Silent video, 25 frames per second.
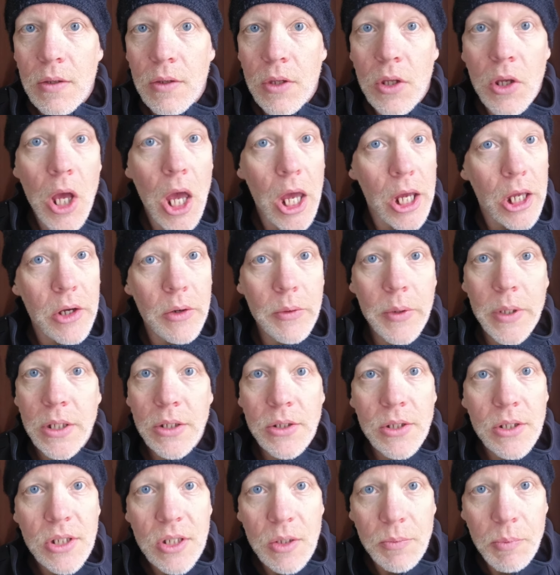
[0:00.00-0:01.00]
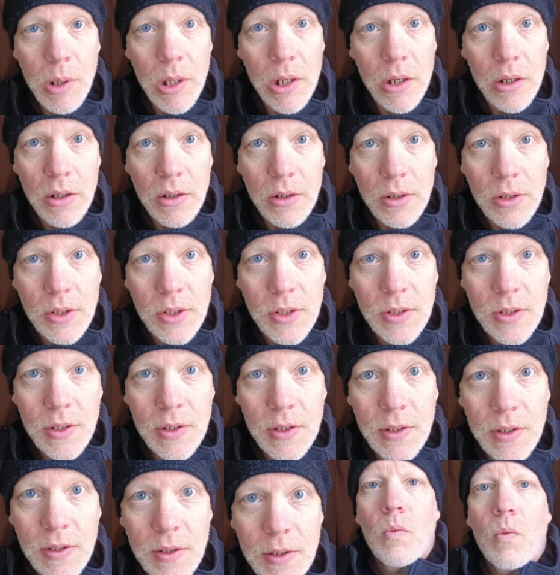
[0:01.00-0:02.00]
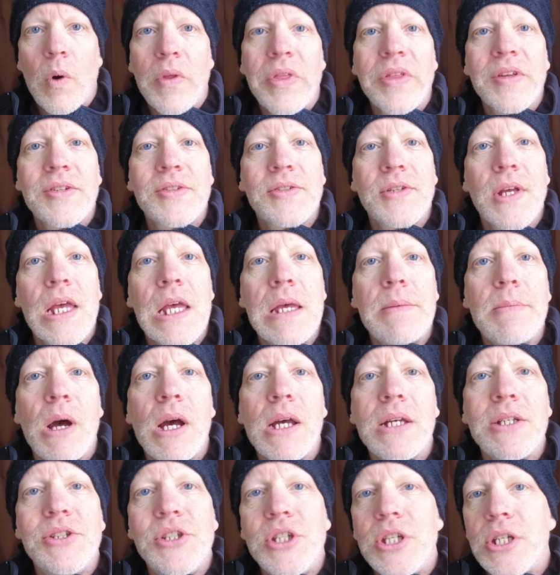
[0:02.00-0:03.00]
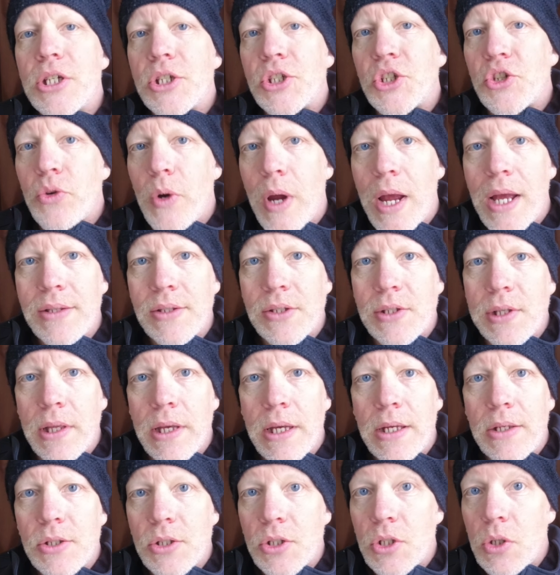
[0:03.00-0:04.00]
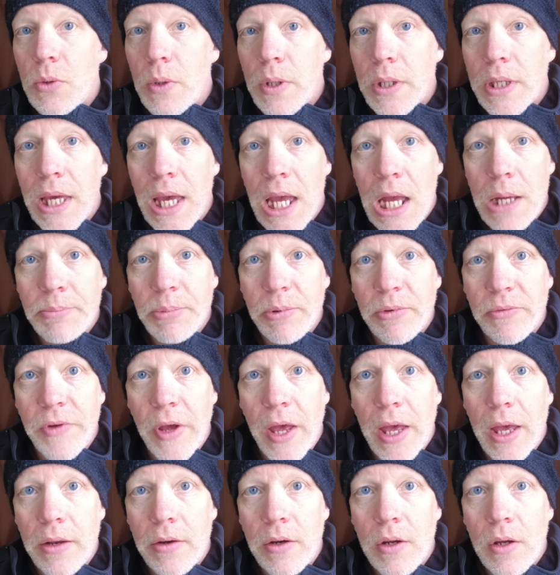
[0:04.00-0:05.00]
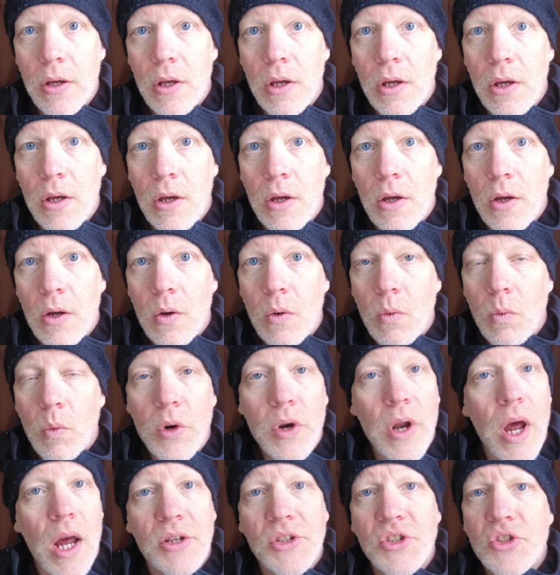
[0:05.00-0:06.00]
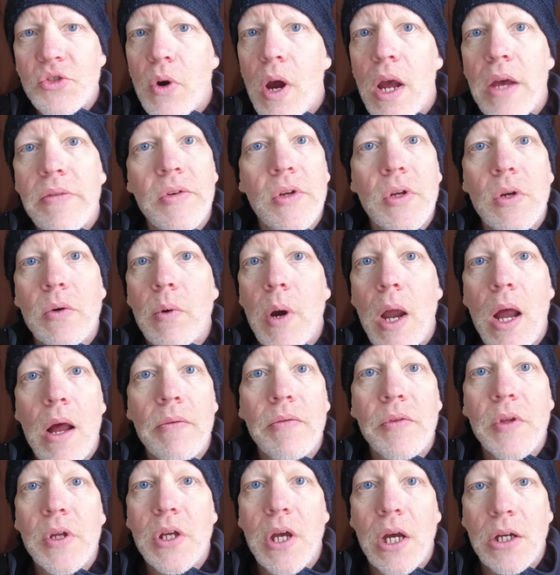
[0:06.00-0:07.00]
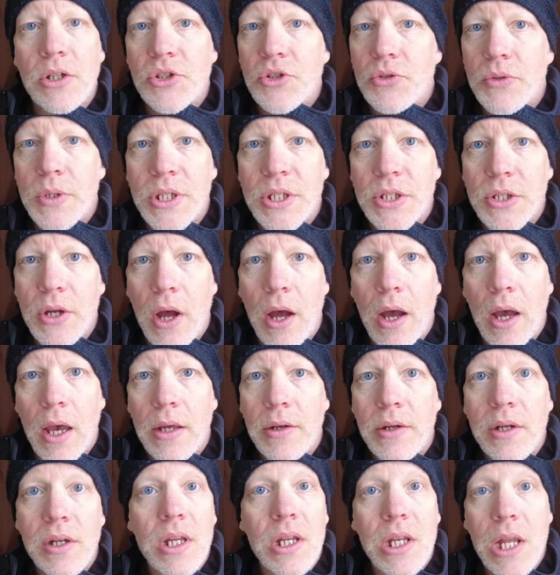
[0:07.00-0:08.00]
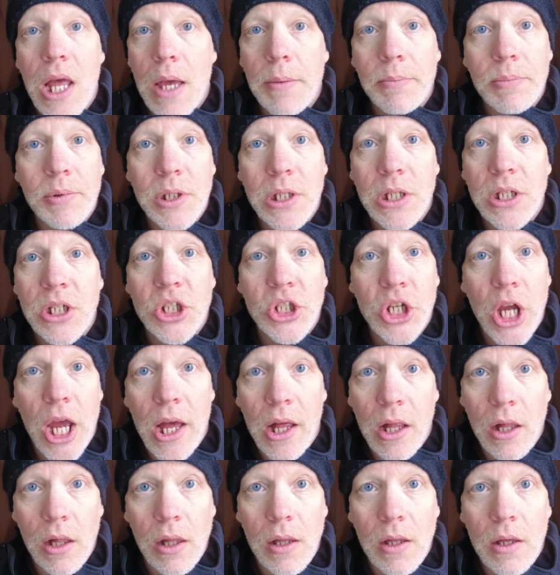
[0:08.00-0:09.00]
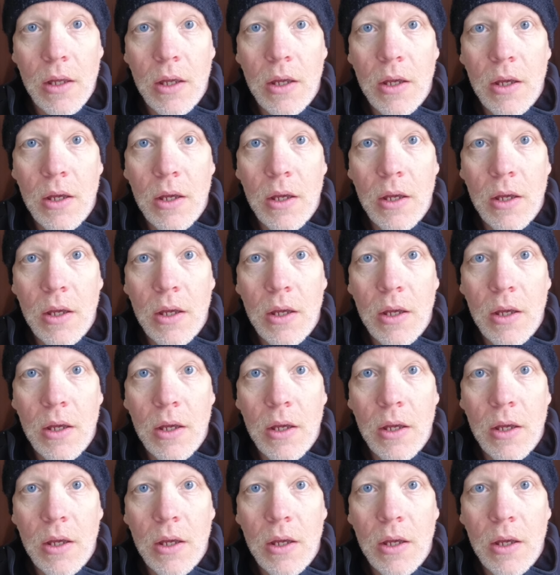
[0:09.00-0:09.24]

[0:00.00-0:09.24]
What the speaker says: the echoing disappears. Well, the same idea translates to a camper van. We're not driving around the countryside in an empty shell.